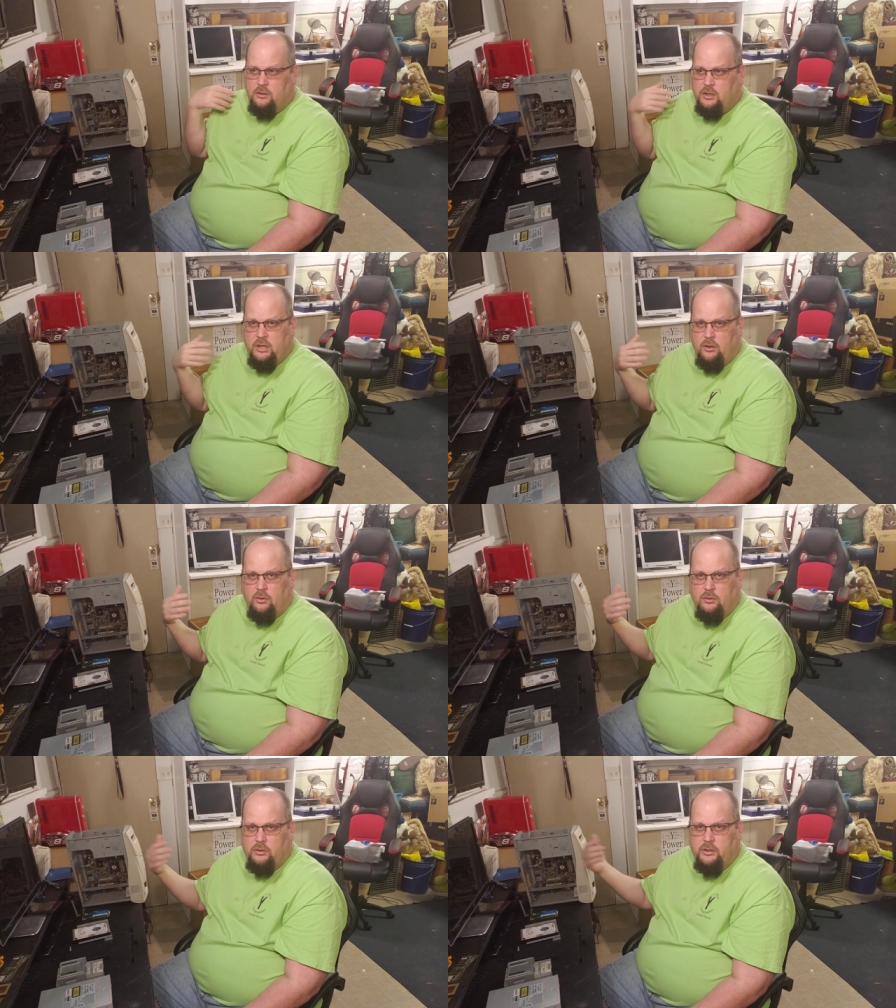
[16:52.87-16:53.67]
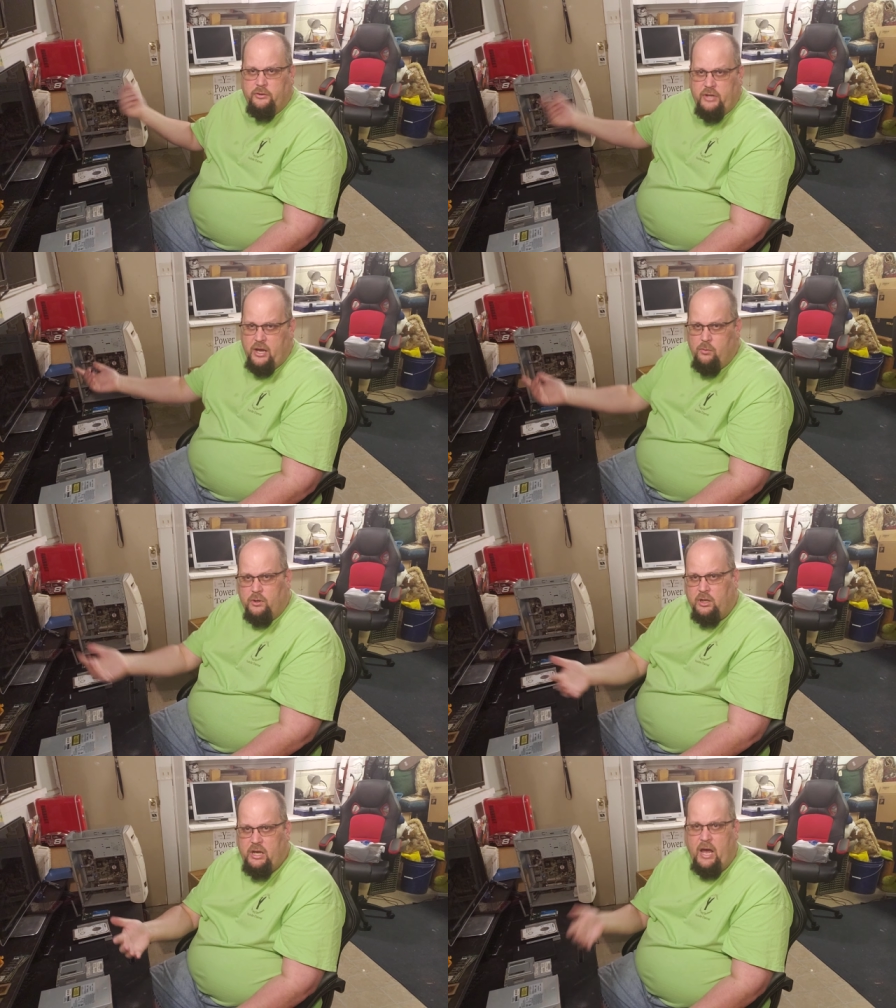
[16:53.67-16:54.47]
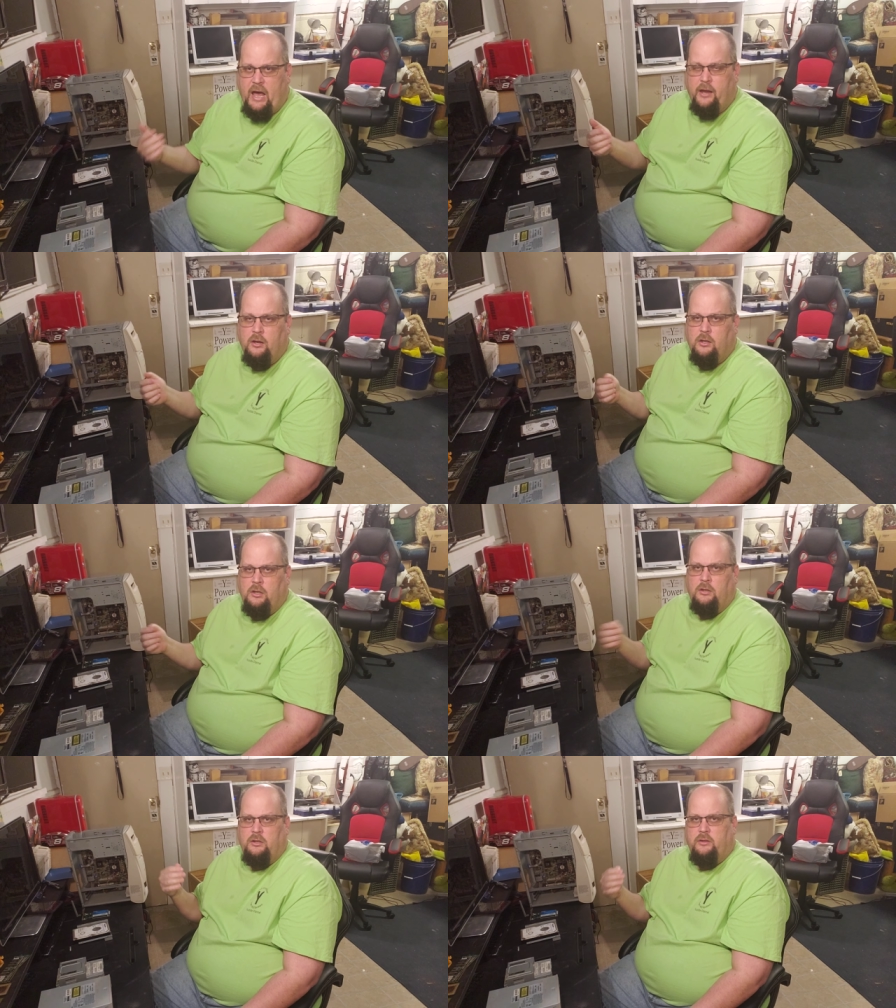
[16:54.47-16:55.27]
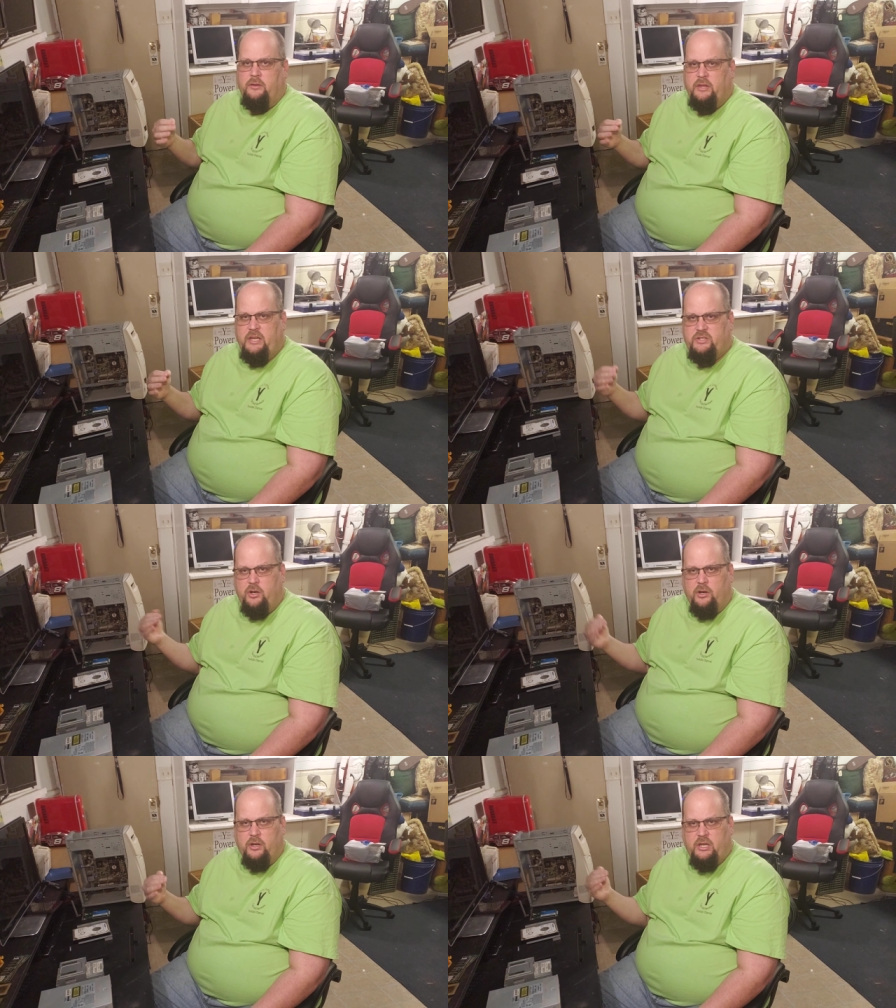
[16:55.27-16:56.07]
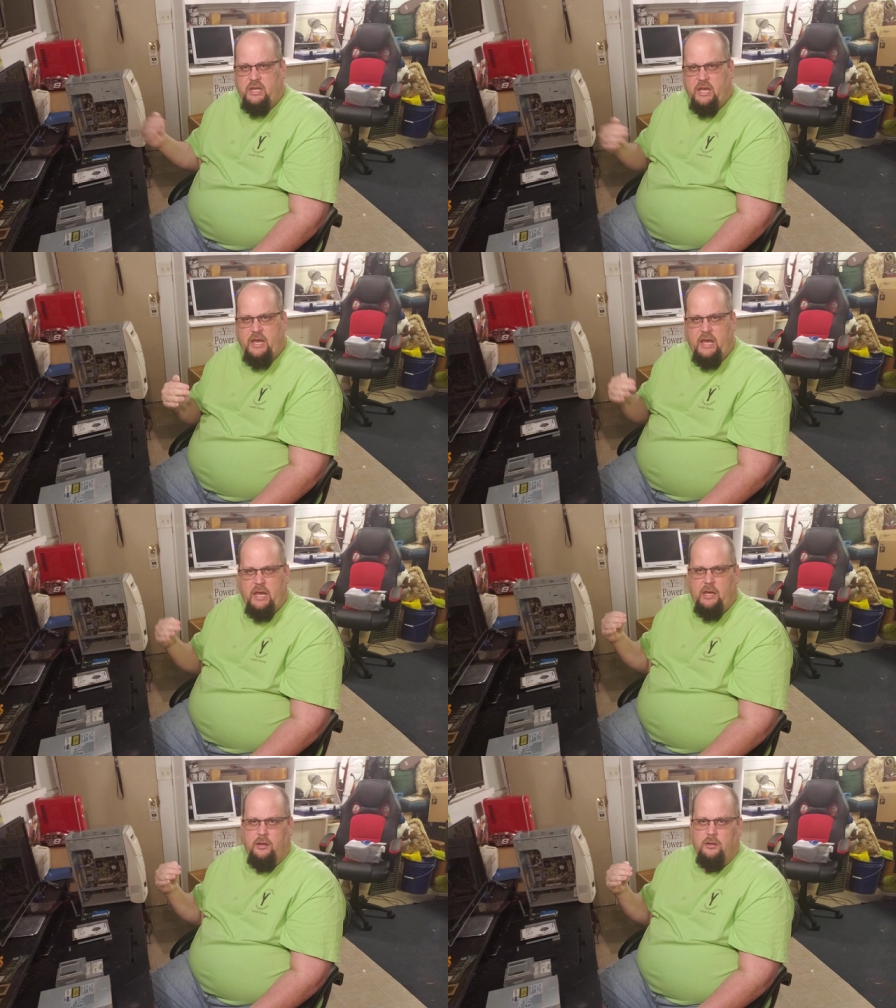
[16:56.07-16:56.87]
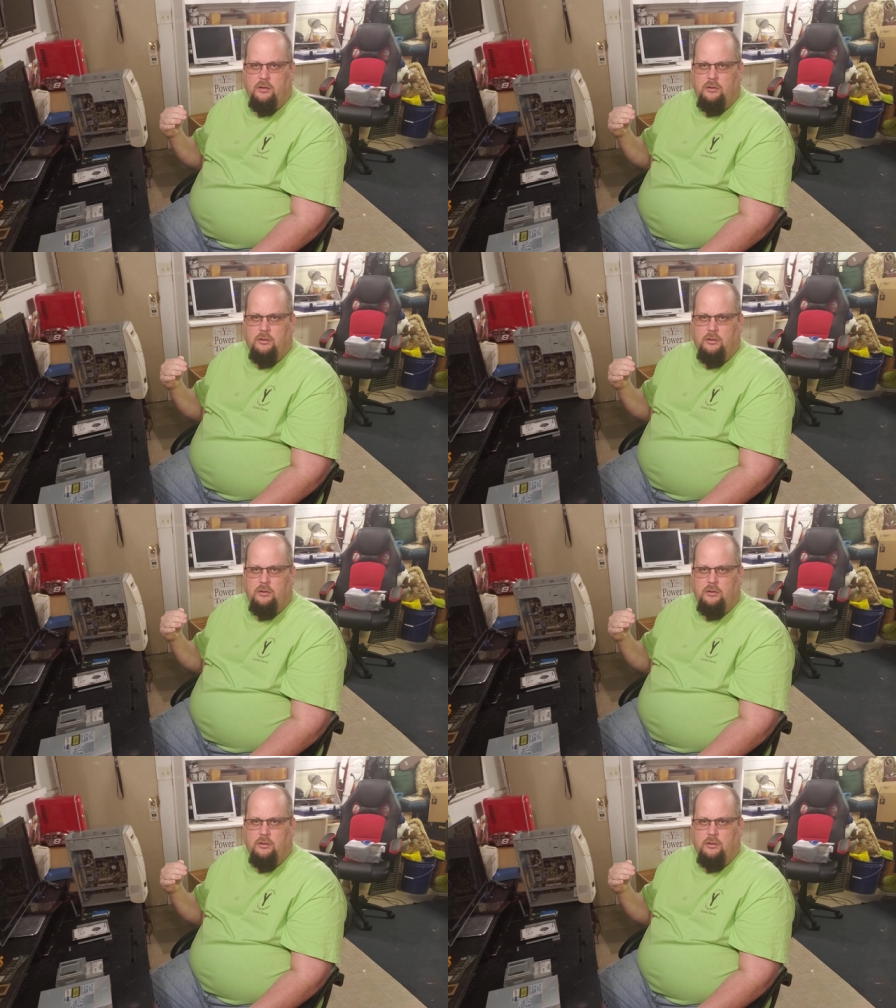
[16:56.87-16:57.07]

you know, your network guy. These are key